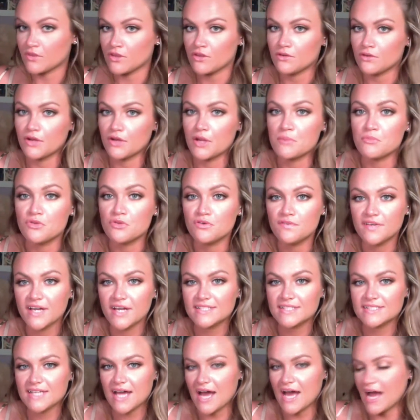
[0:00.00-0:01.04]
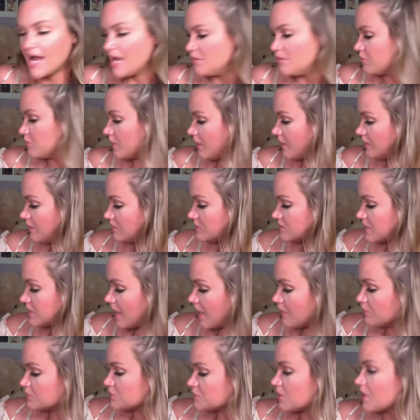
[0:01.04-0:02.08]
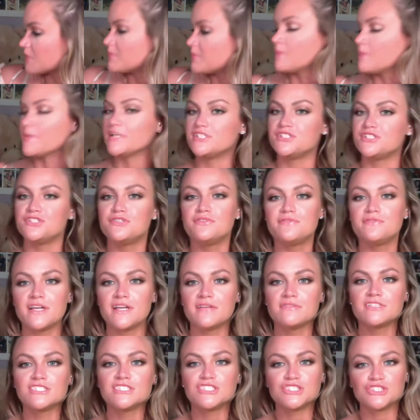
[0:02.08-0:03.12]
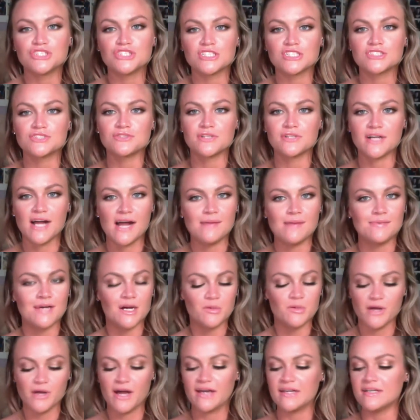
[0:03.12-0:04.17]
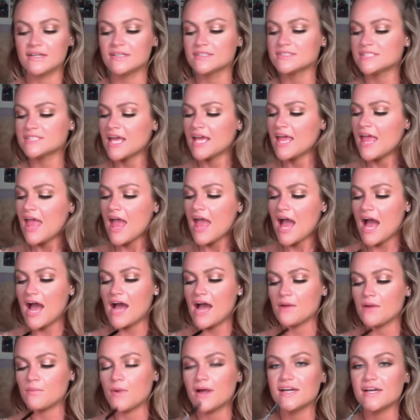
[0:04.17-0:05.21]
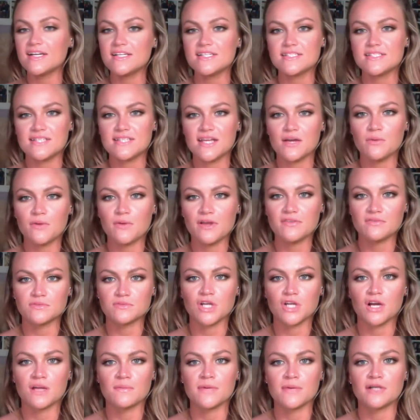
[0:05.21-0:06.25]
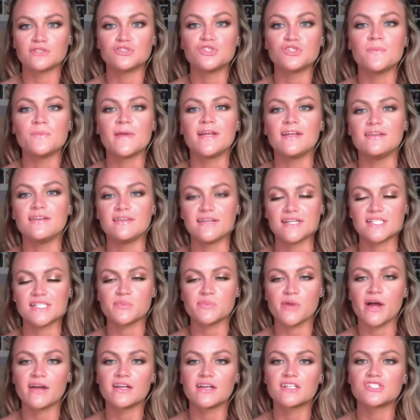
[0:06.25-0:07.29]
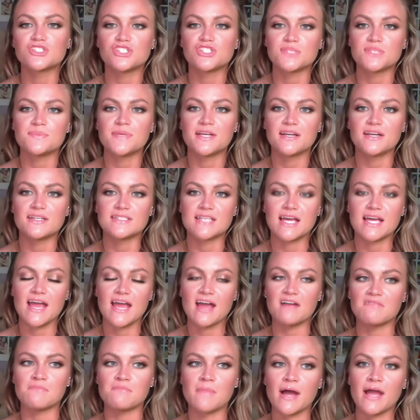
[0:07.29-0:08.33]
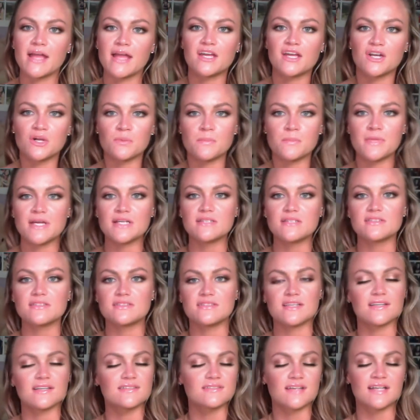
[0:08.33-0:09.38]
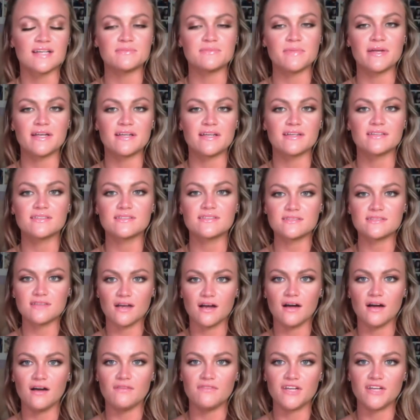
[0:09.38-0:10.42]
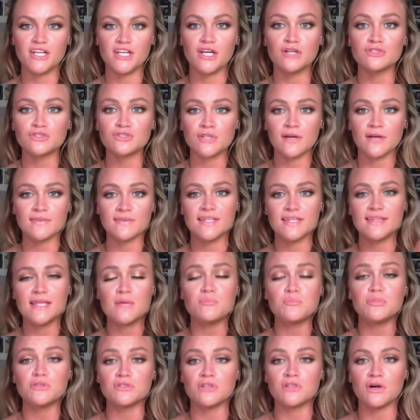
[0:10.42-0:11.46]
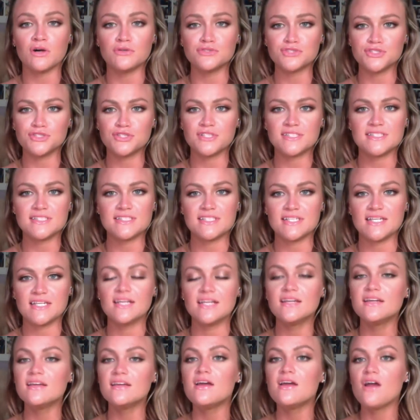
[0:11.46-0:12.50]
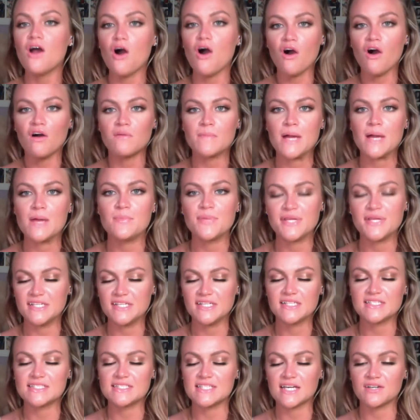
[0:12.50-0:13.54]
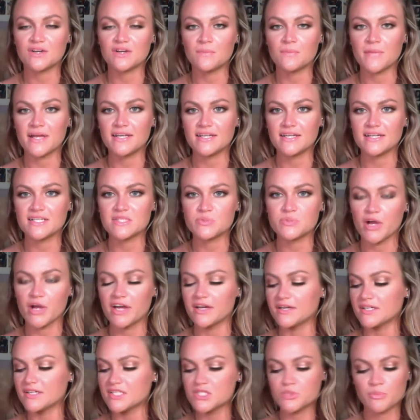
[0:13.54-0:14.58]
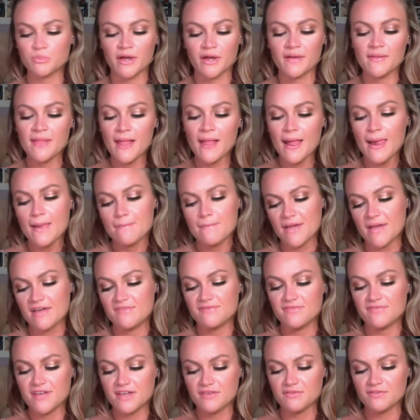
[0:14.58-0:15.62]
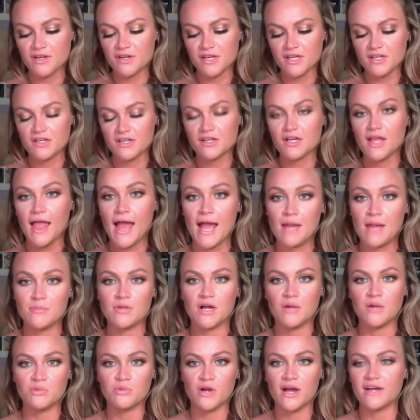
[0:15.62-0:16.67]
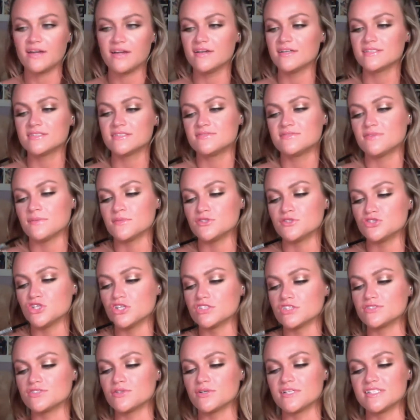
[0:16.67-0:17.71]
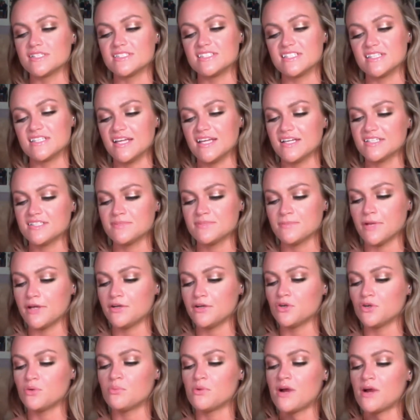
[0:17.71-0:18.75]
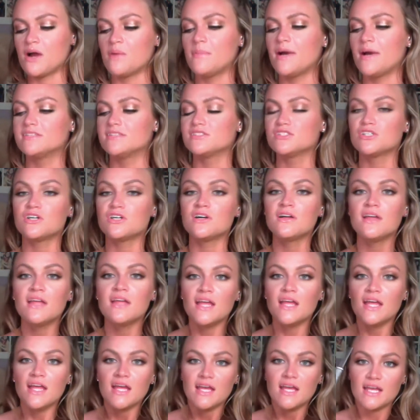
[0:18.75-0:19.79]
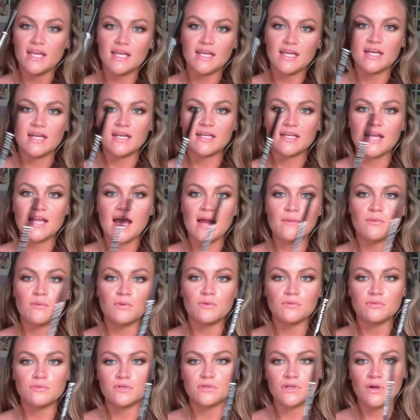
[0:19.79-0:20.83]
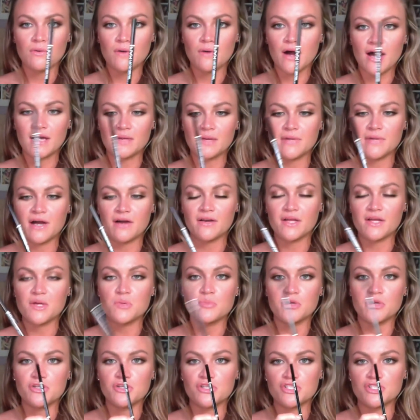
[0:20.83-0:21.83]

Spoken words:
Right, moving on to eyebrows, I will talk about my two favorite drugstore eyebrow products. I wanted to stay away from talking about too many NYX products just because I have my hit or miss NYX Cosmetics video, so I'll link that below so you can see all my opinions on all my NYX products. But my favorite eyebrow product from the drugstore is the NYX Micro Brow Pencil, and I won't go on about it, but you